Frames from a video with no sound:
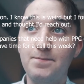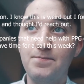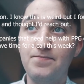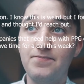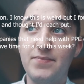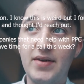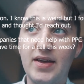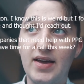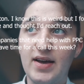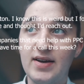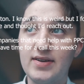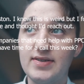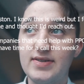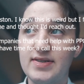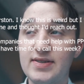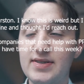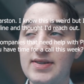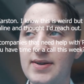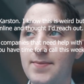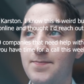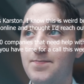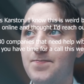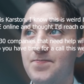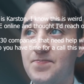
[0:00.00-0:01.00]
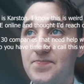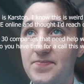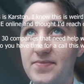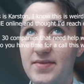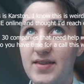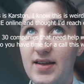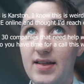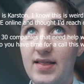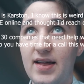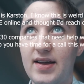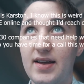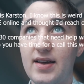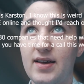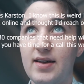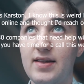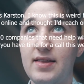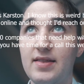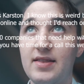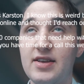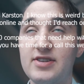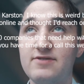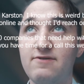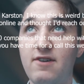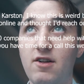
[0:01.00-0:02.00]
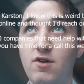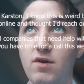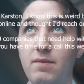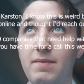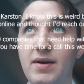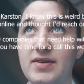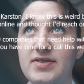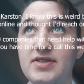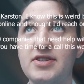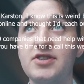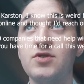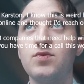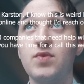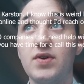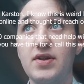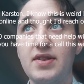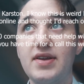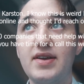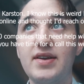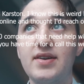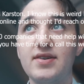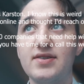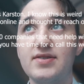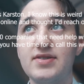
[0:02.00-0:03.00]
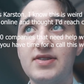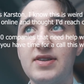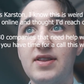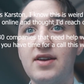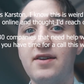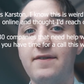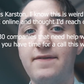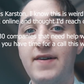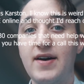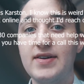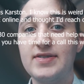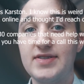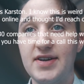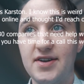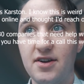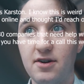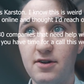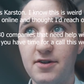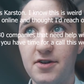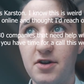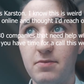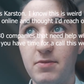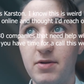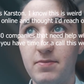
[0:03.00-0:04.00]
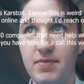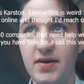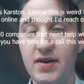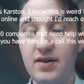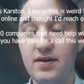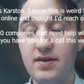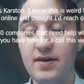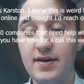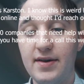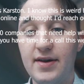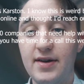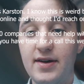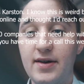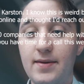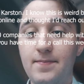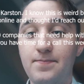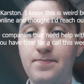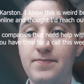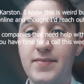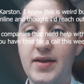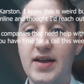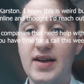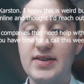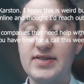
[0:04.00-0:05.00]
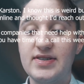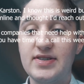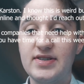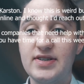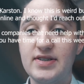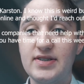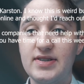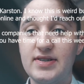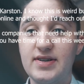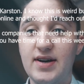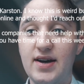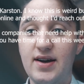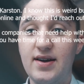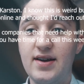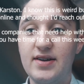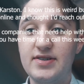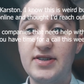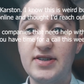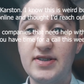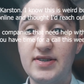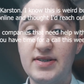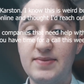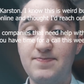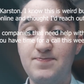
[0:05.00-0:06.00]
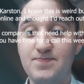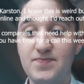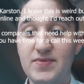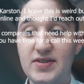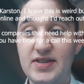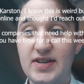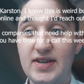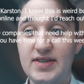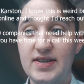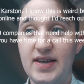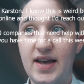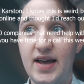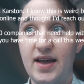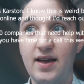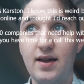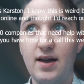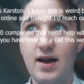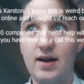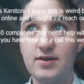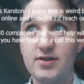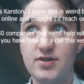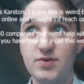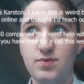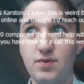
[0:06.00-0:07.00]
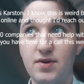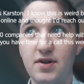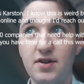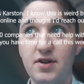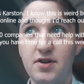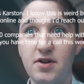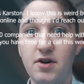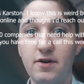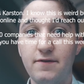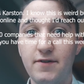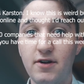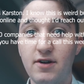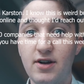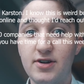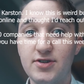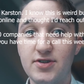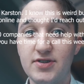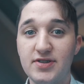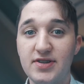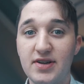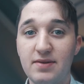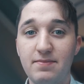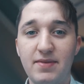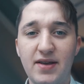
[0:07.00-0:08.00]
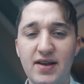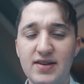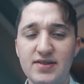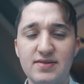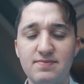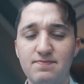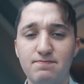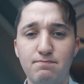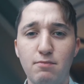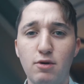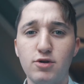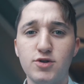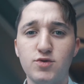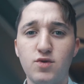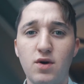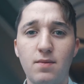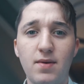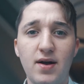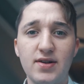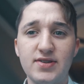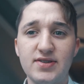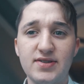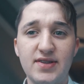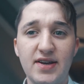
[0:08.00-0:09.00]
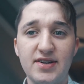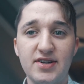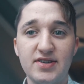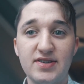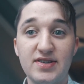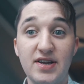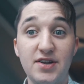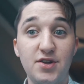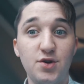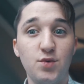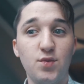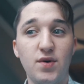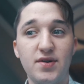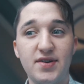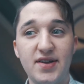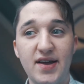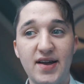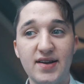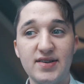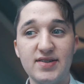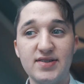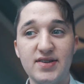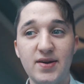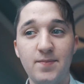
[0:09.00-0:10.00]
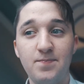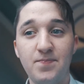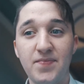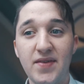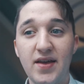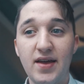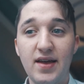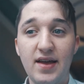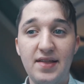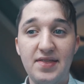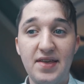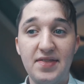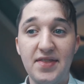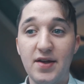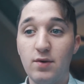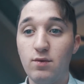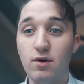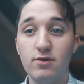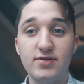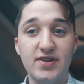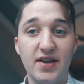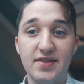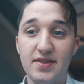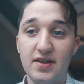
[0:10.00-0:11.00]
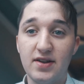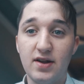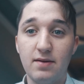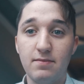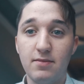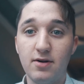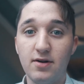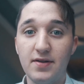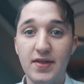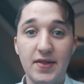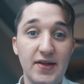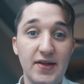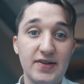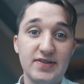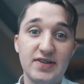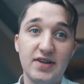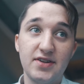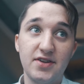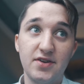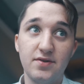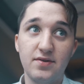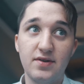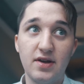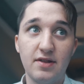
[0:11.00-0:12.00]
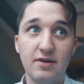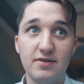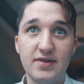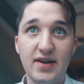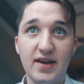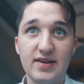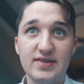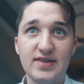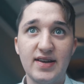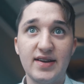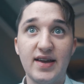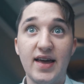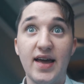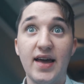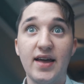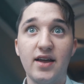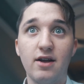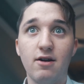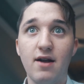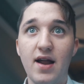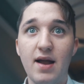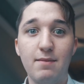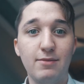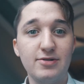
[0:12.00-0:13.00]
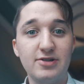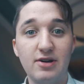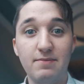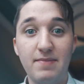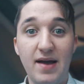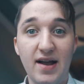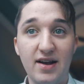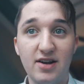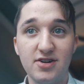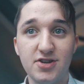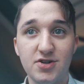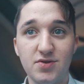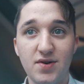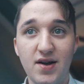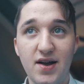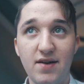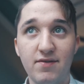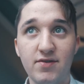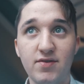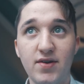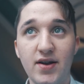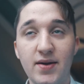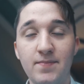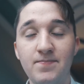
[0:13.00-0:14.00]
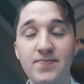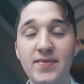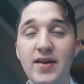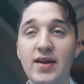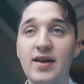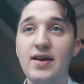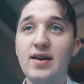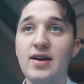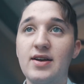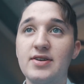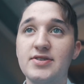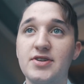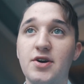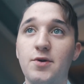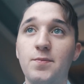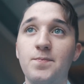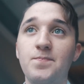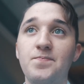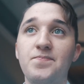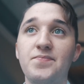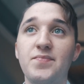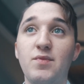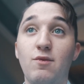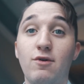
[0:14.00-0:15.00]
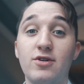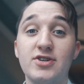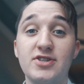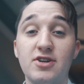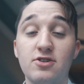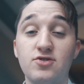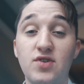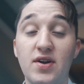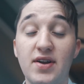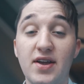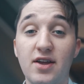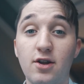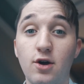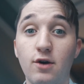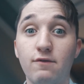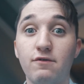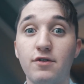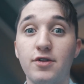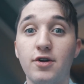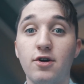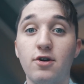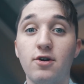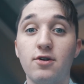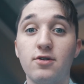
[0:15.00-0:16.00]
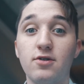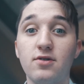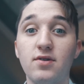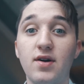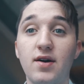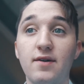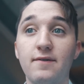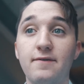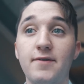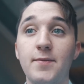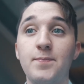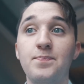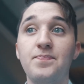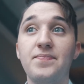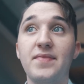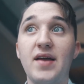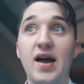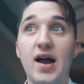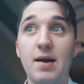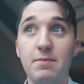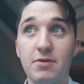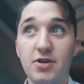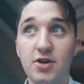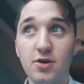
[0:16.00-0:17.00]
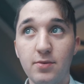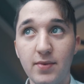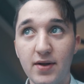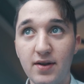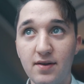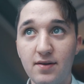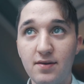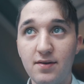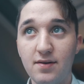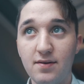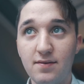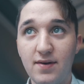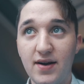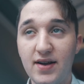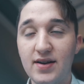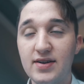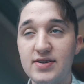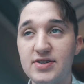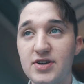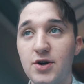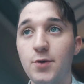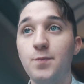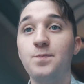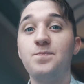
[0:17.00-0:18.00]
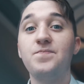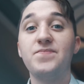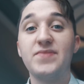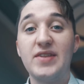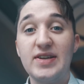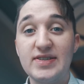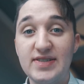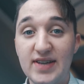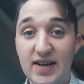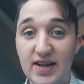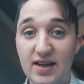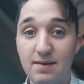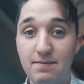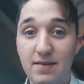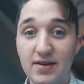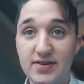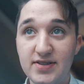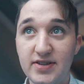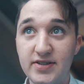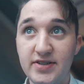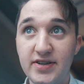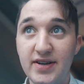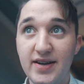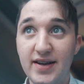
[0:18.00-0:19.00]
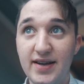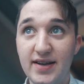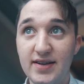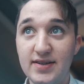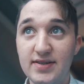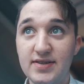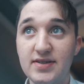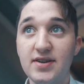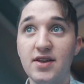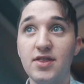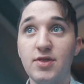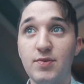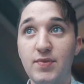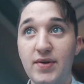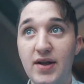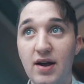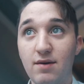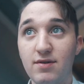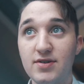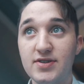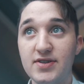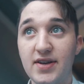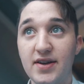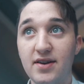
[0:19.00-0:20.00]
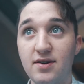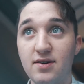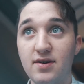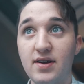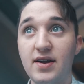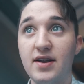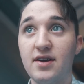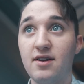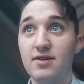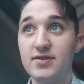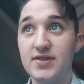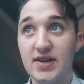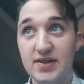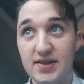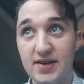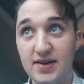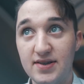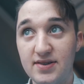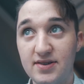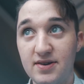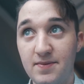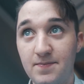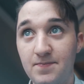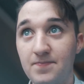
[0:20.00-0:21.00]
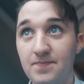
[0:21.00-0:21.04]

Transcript: because like this follow-up message really solidifies that you're a human being, because it just says, hey, I just wanted to know if you're interested, because most robots, they just send you one text, then they rotate the number, and send you another text like, hey, your Amazon package arrived, right? So we're still trying to get over the hurdle of I'm a human, right? So the second message is 3 hours later, and it goes like this.